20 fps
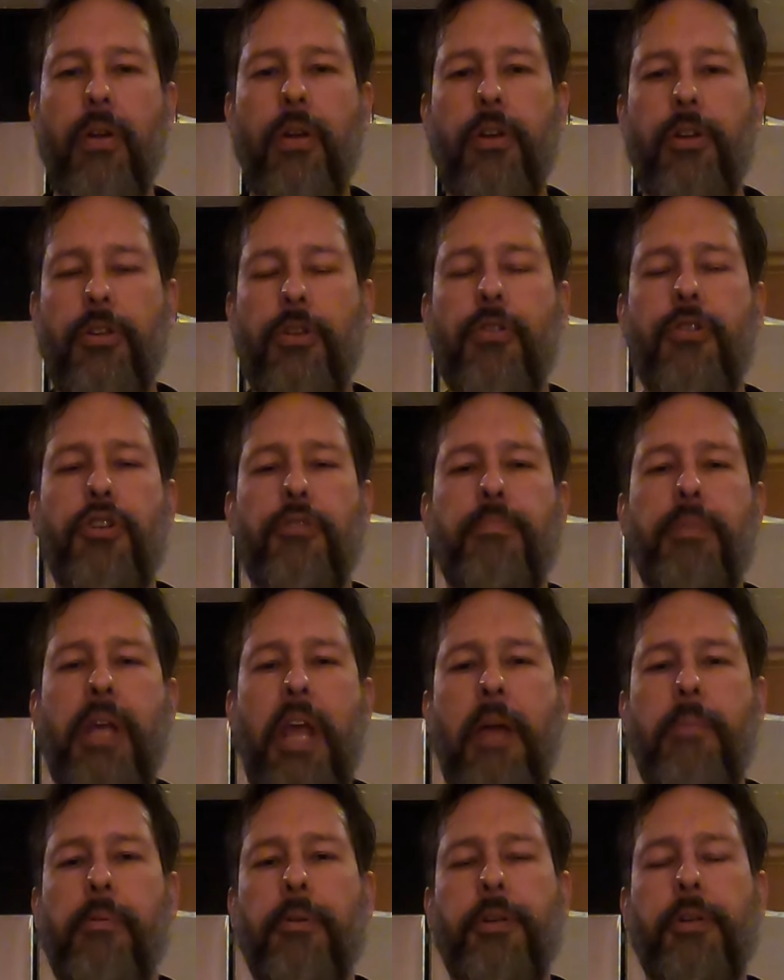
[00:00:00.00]
you should be
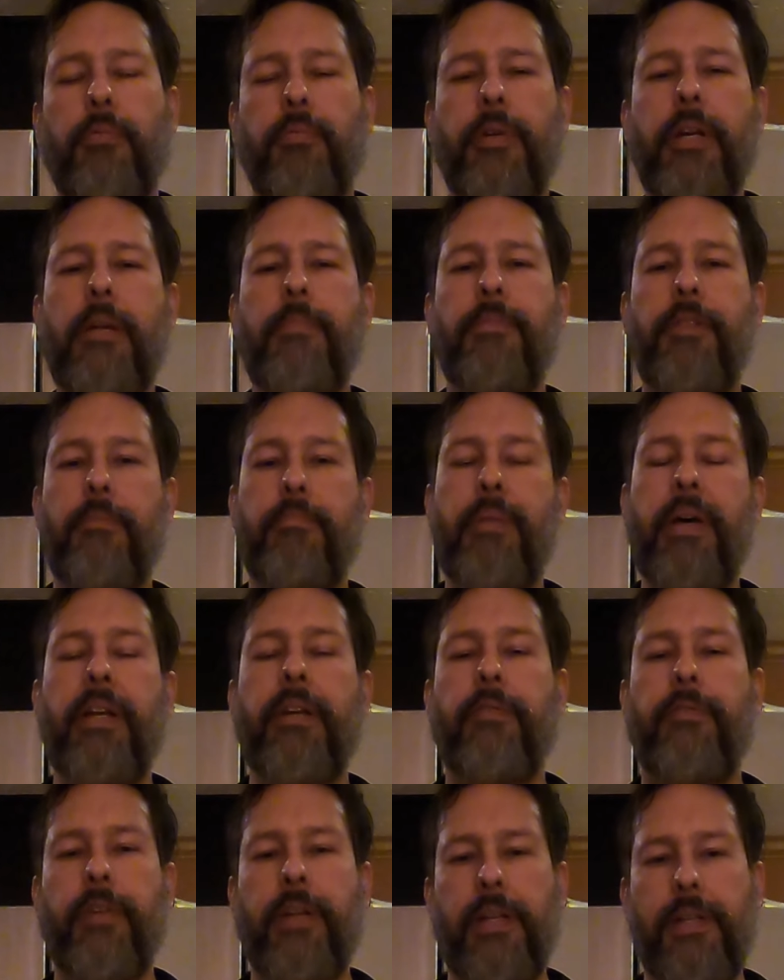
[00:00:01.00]
able to reap the
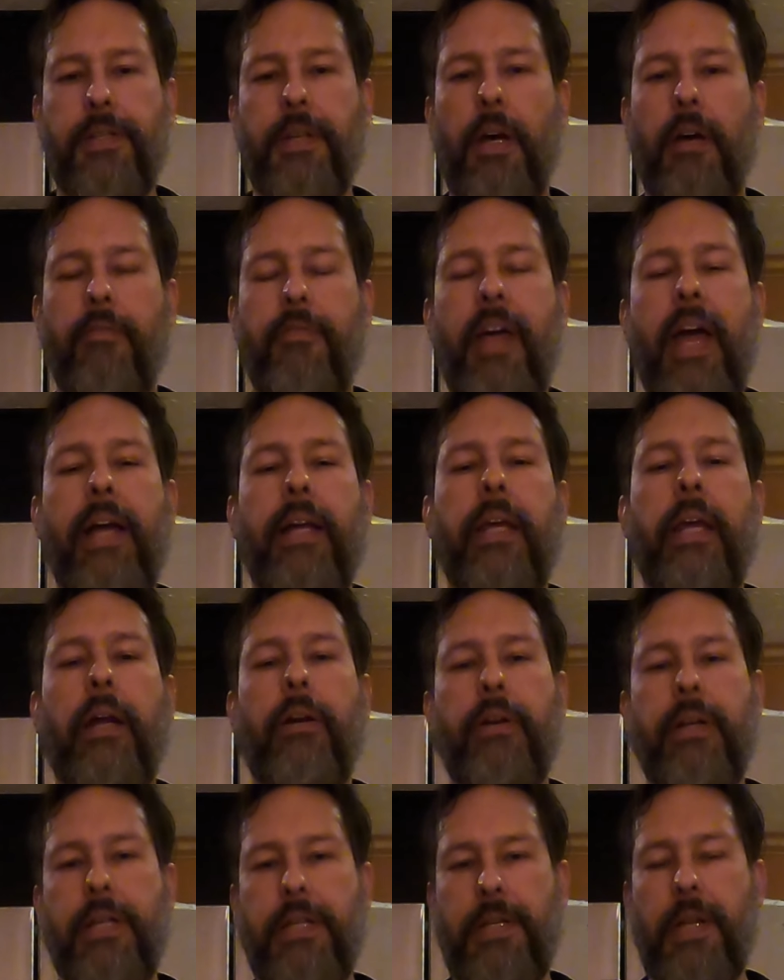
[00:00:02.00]
benefits of that
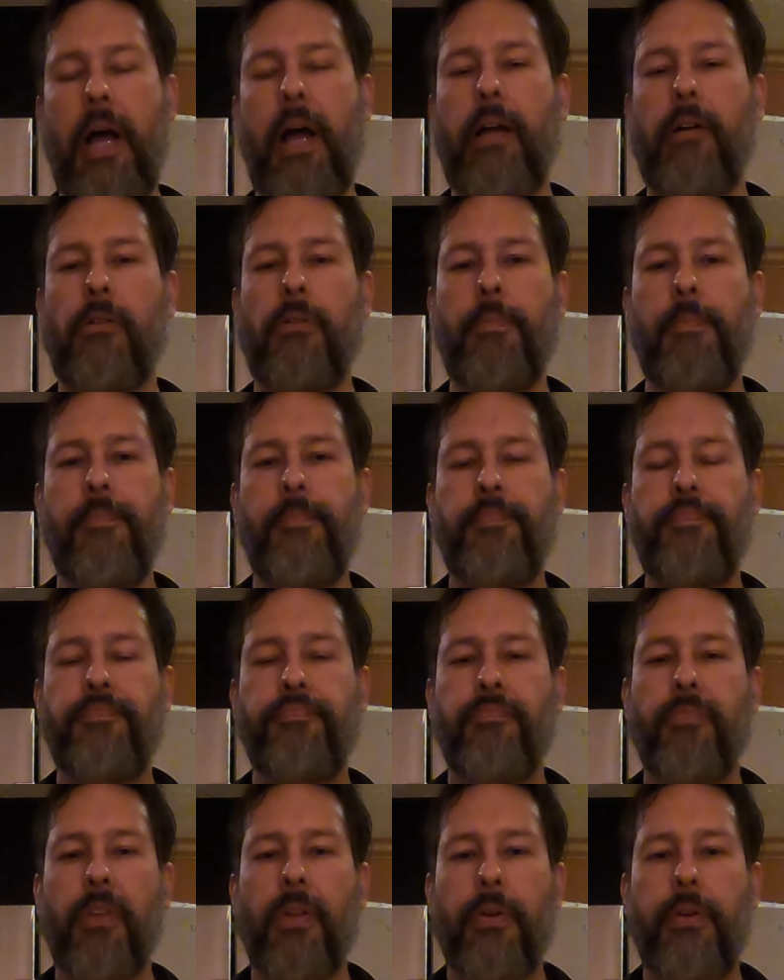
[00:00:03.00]
carry style.
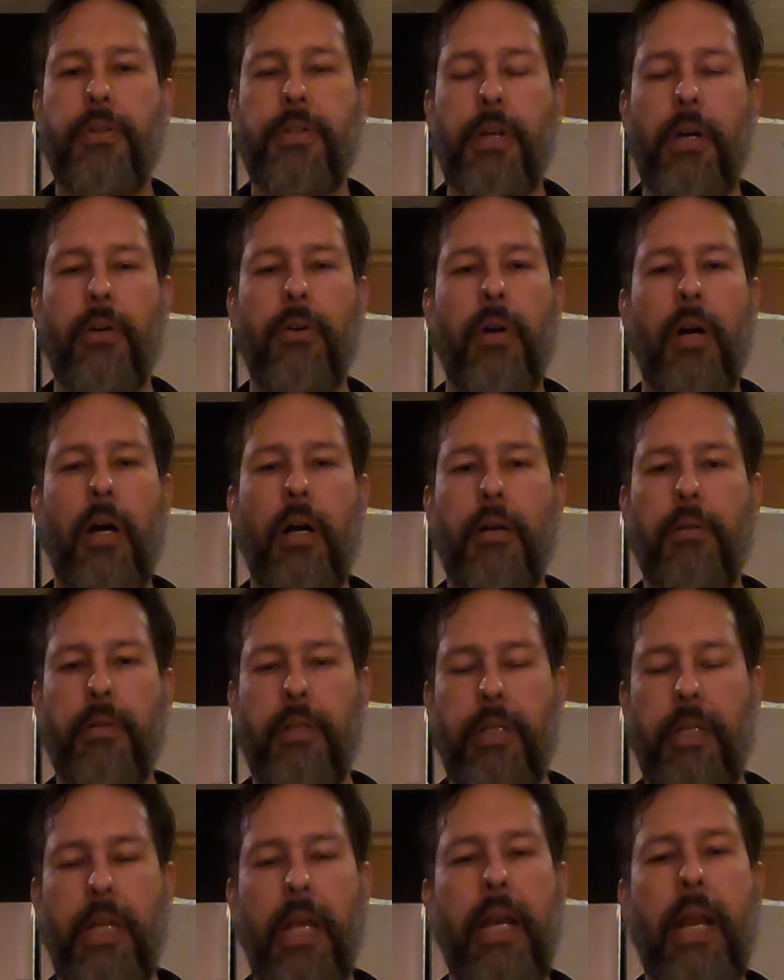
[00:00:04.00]
So
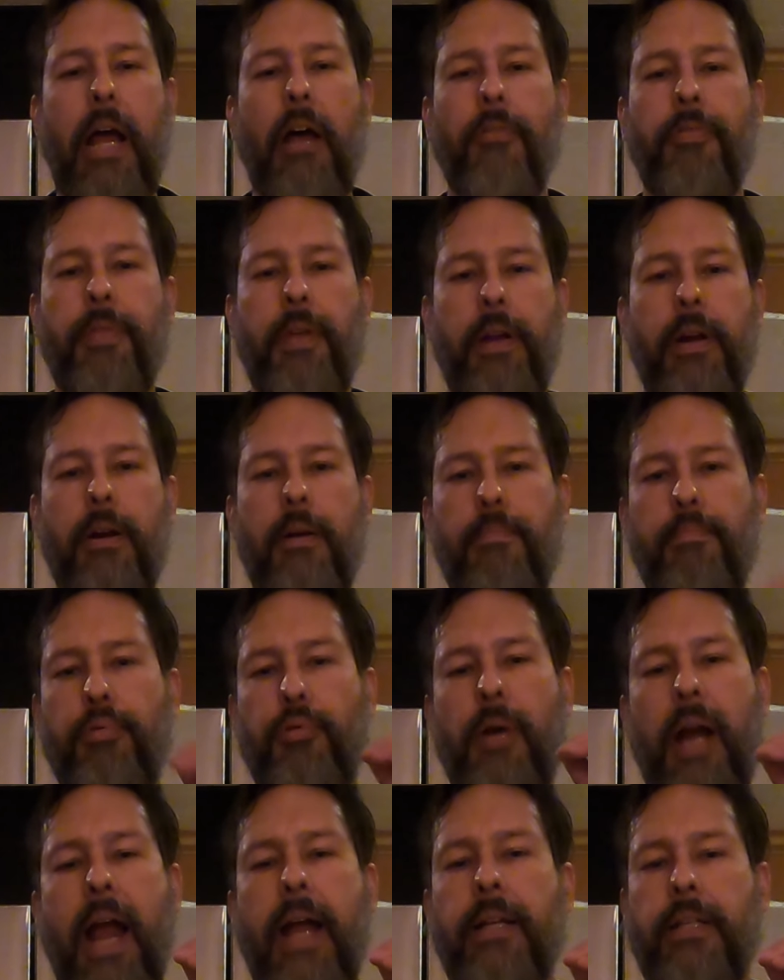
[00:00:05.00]
get out there,
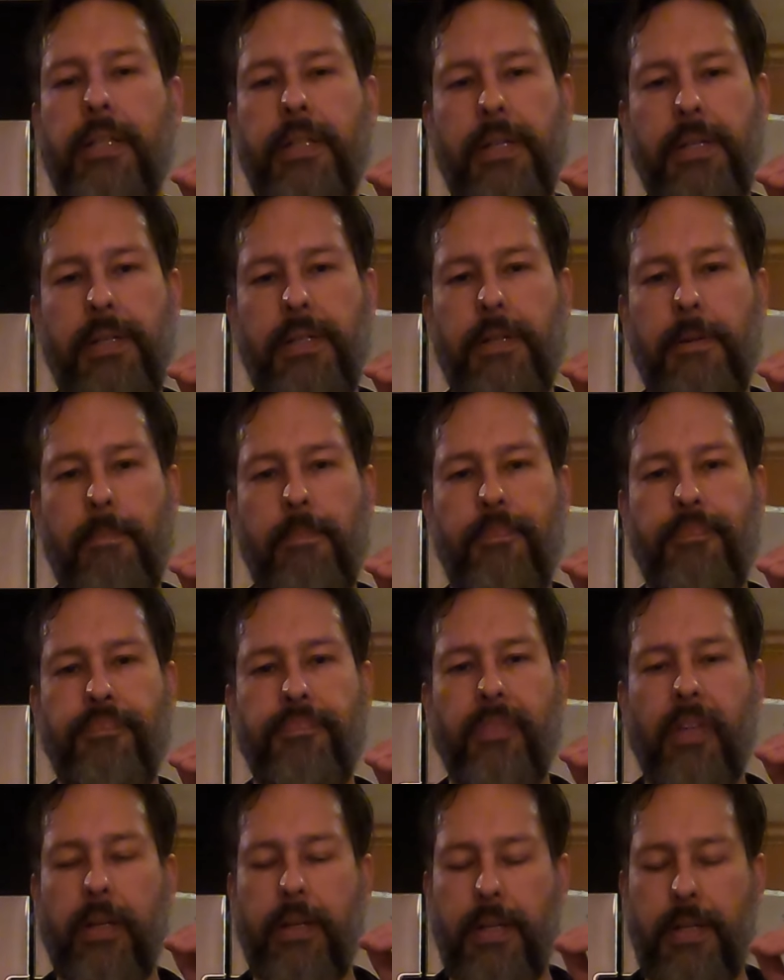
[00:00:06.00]
practice
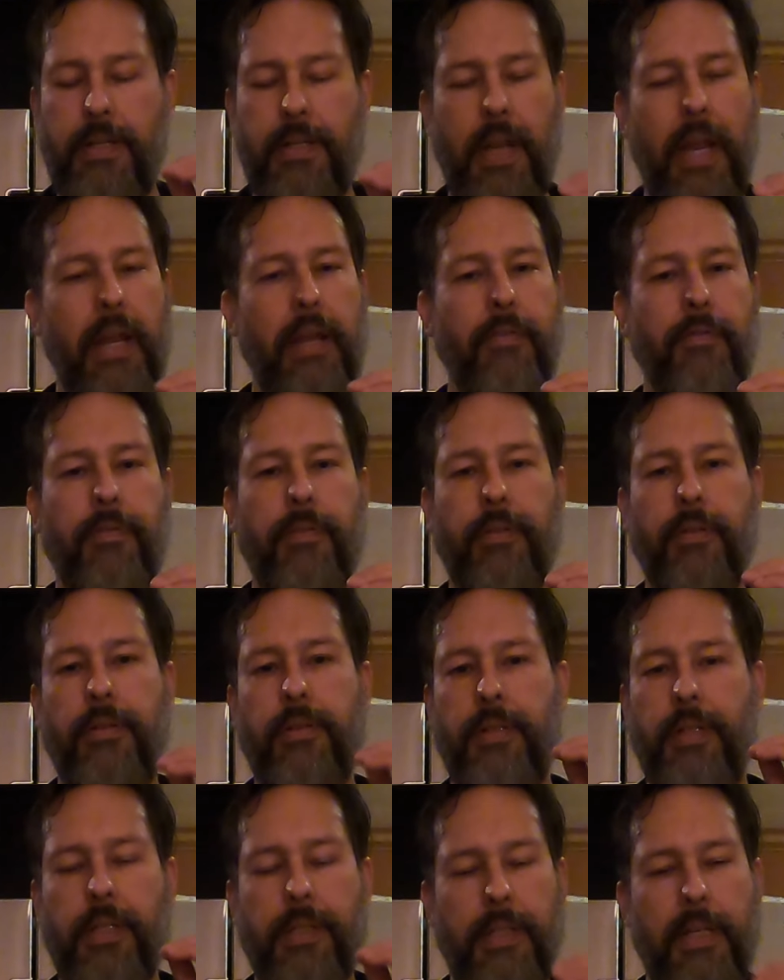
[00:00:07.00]
safe,
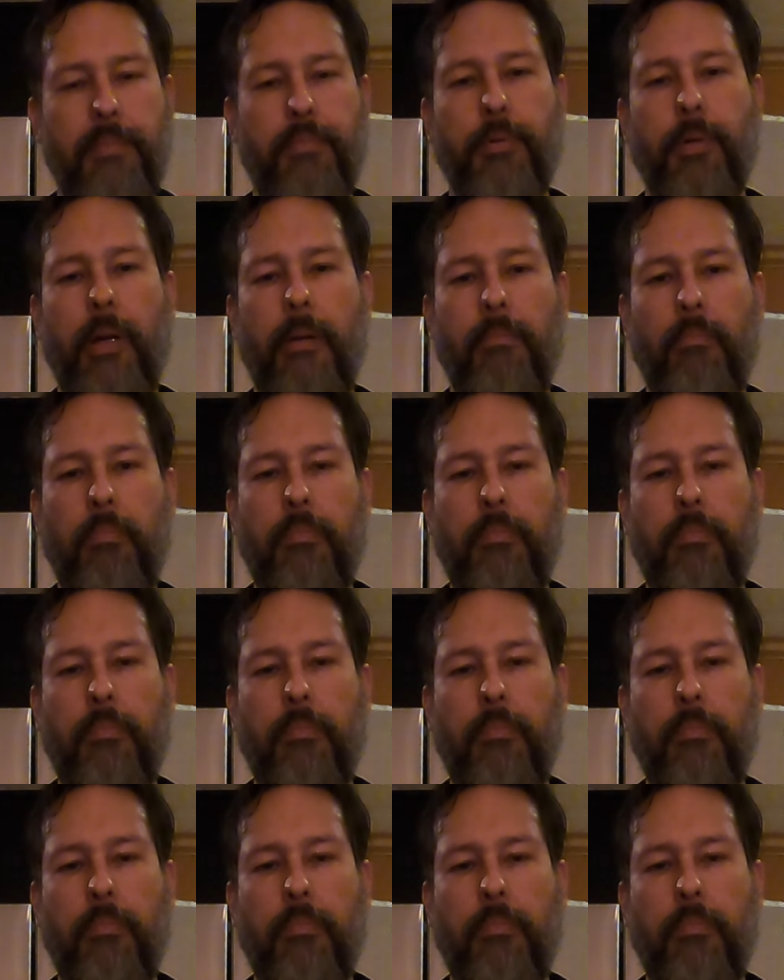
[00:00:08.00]
deliberate.